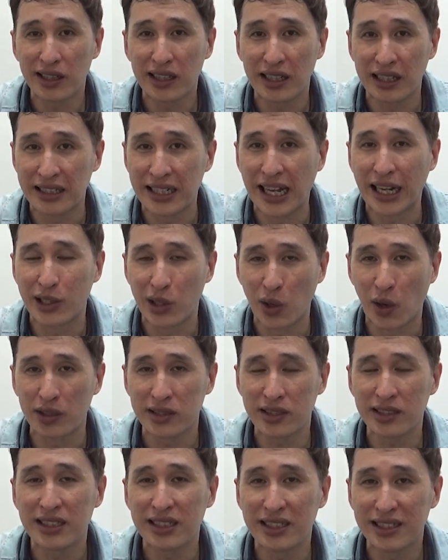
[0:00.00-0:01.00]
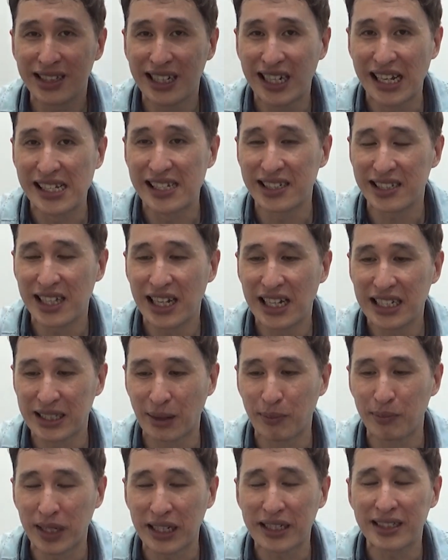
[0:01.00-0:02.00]
net loss is
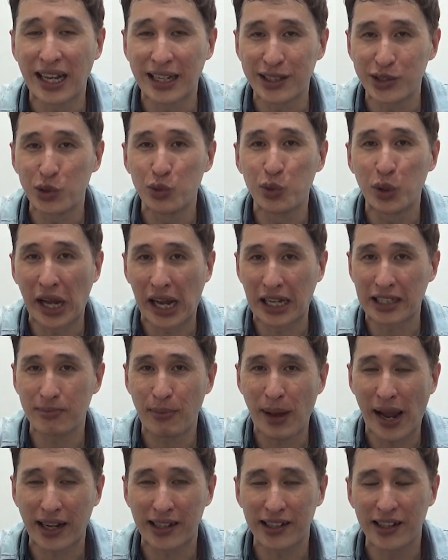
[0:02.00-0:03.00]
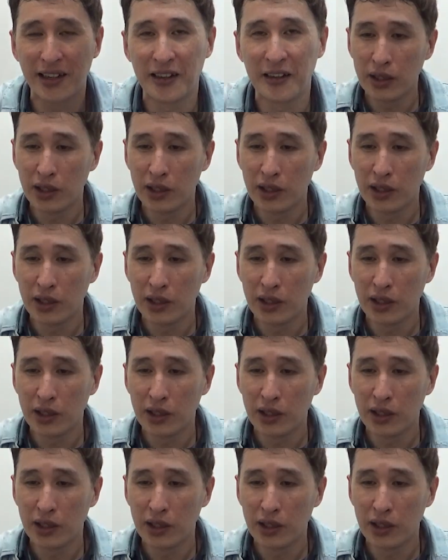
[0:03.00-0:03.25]
something that you would expect.